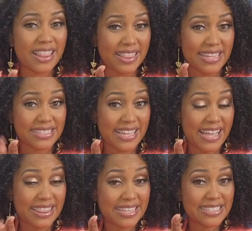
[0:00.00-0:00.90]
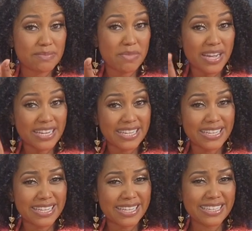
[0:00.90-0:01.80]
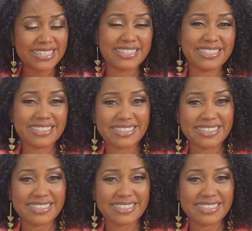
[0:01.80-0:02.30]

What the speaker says: Let's get this money.